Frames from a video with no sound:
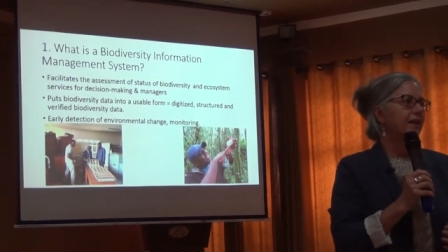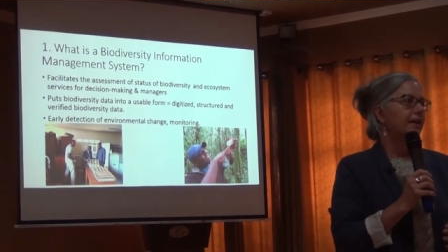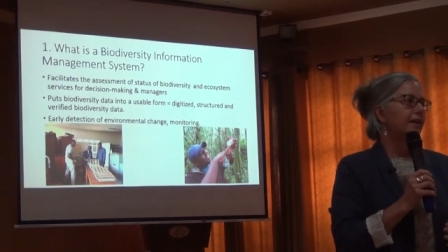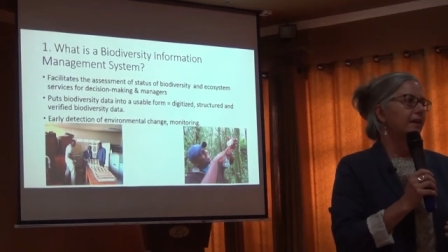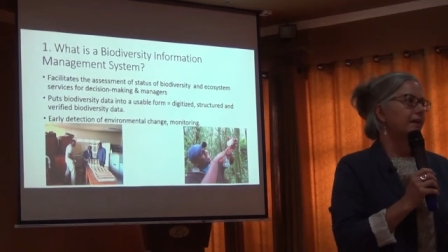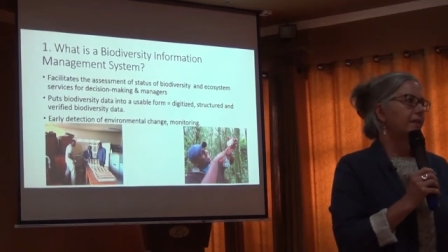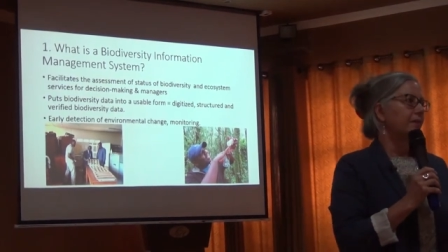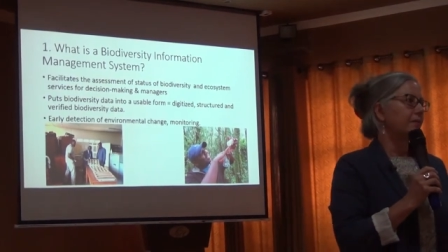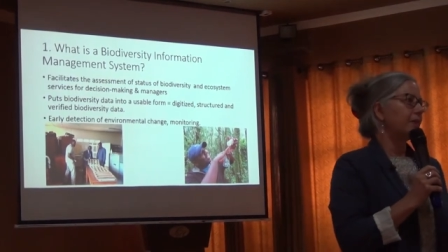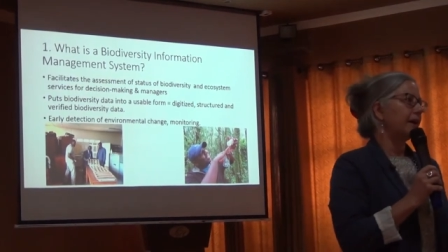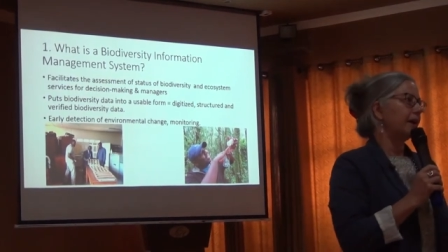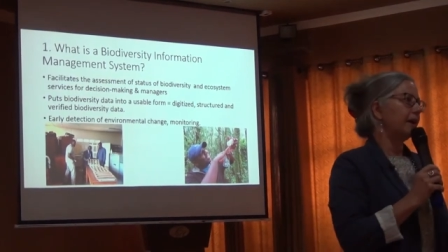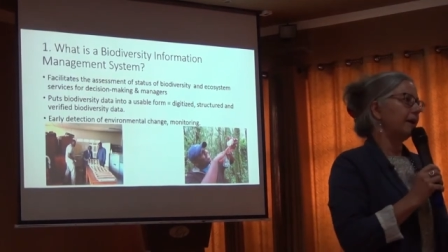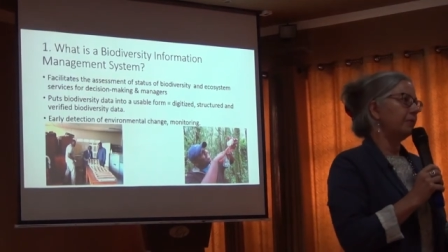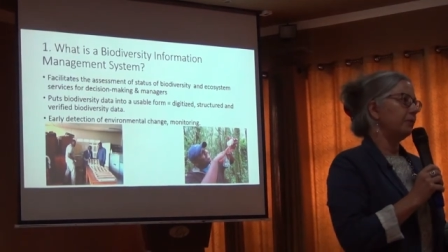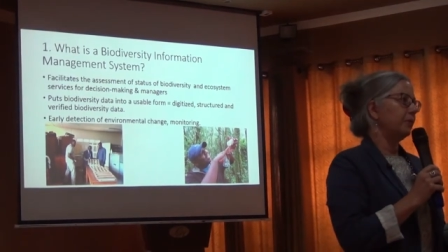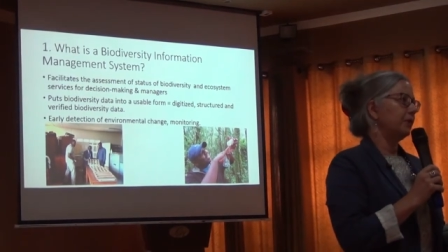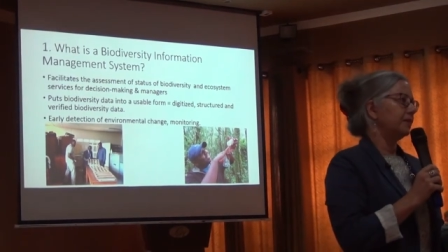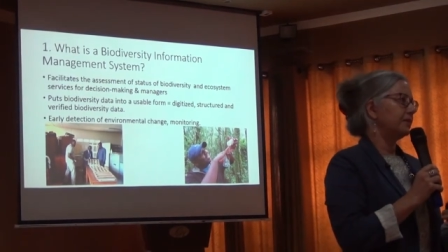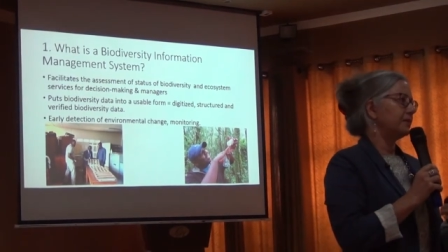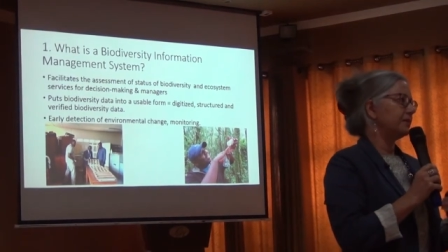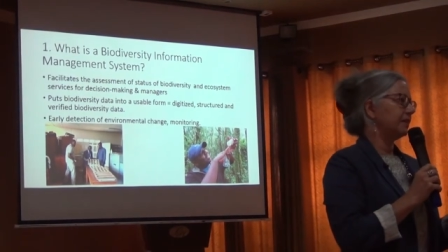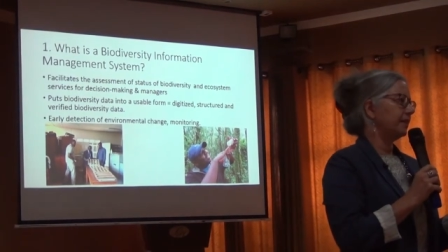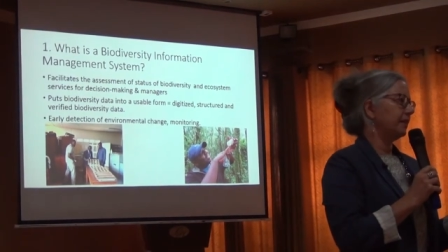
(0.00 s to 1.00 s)
um, I
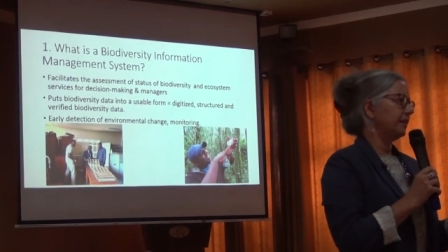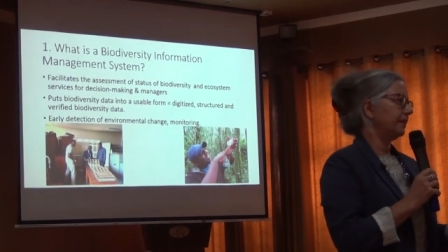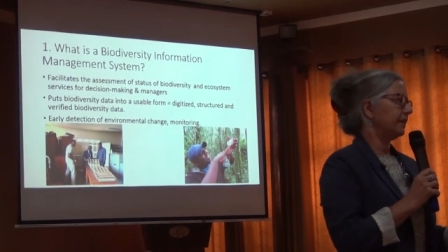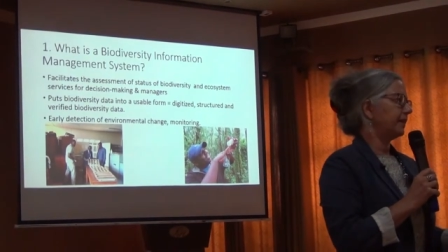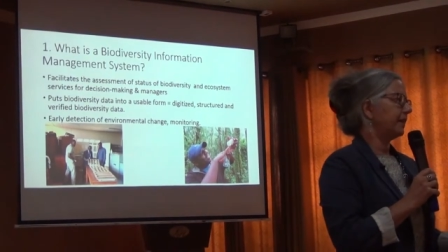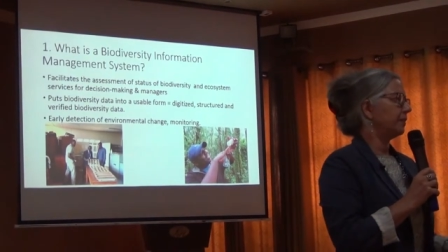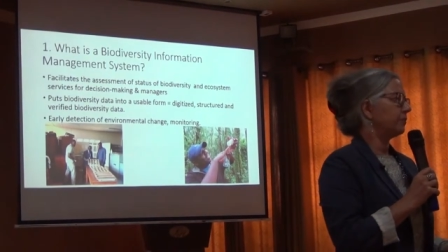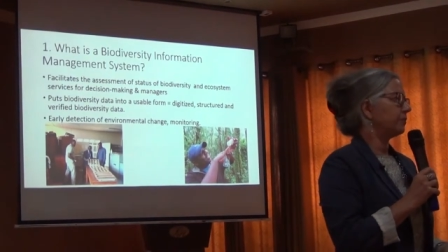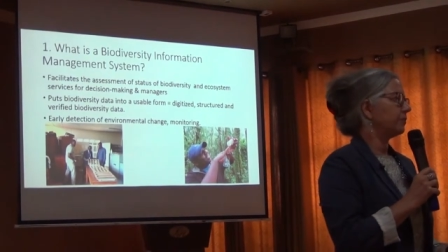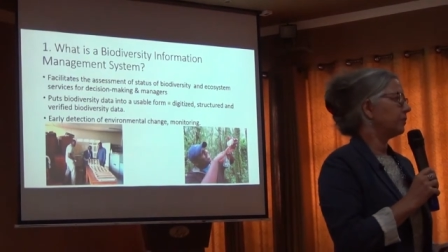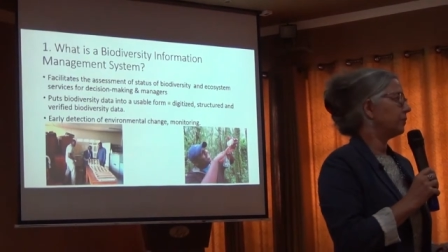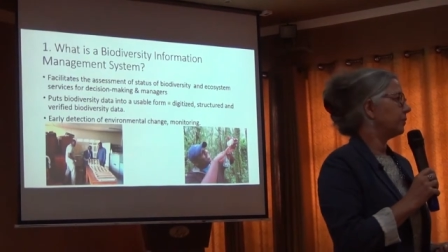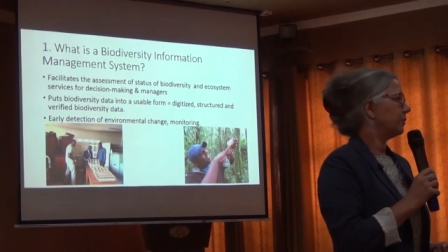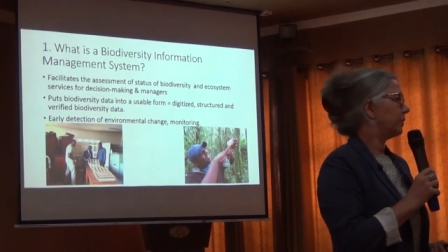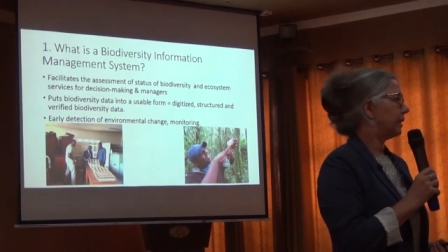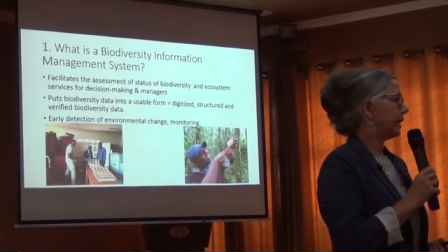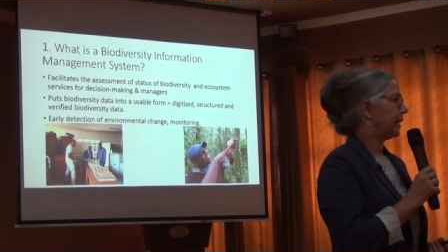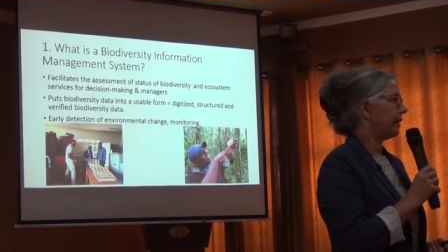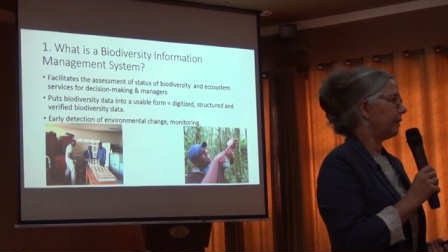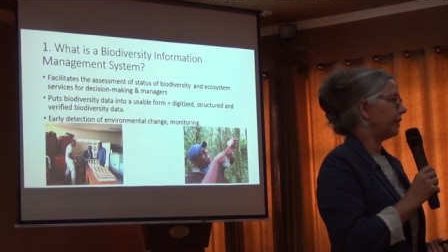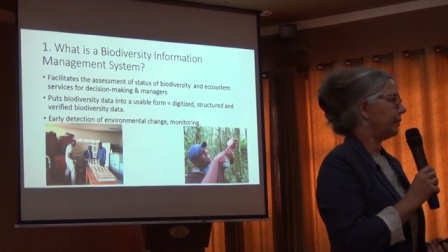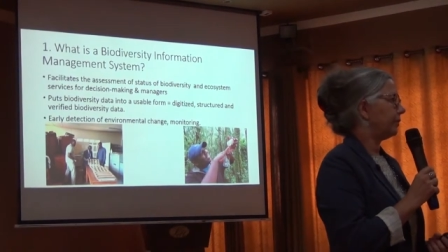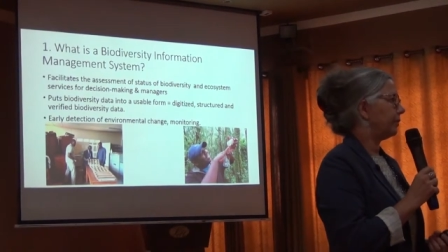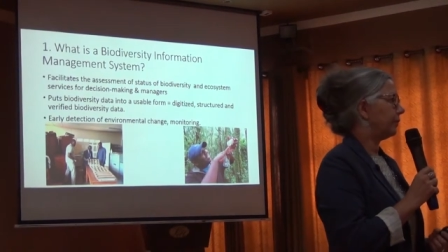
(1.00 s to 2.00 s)
want to let that roll
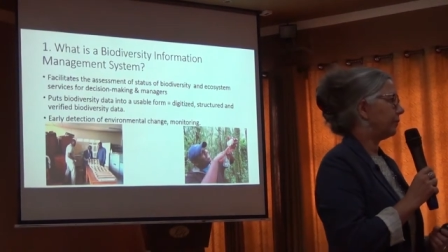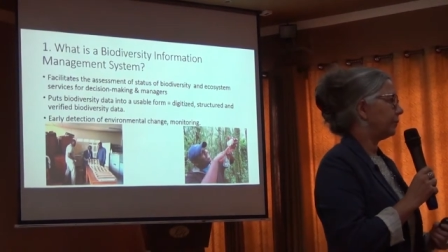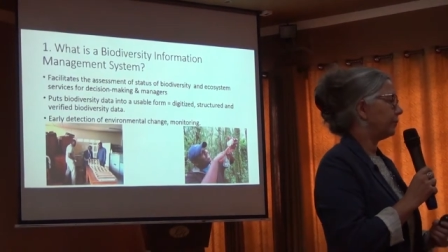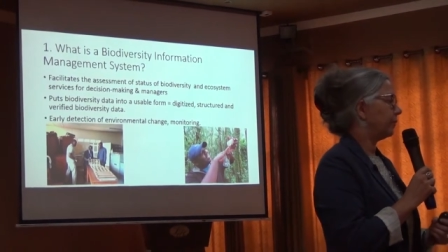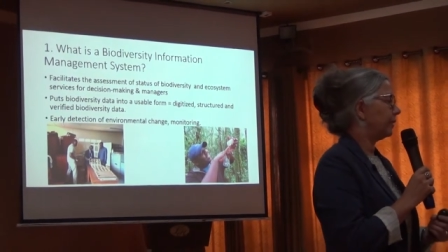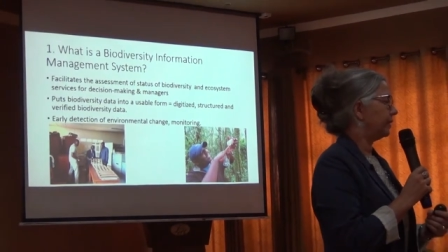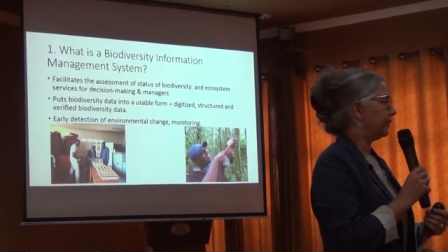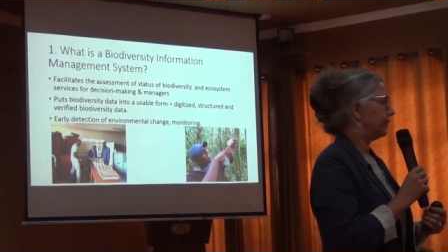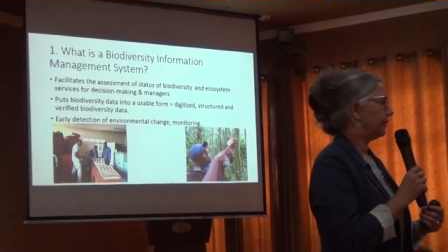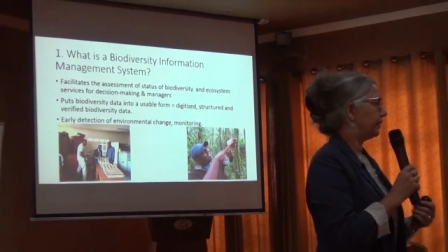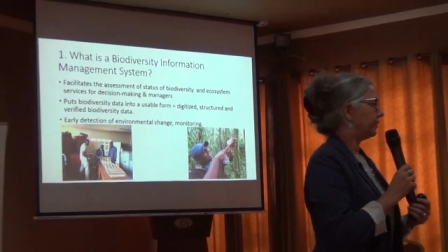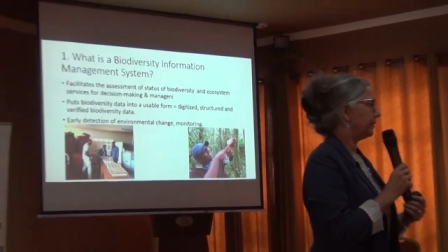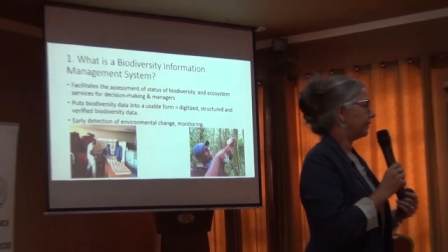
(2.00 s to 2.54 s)
out with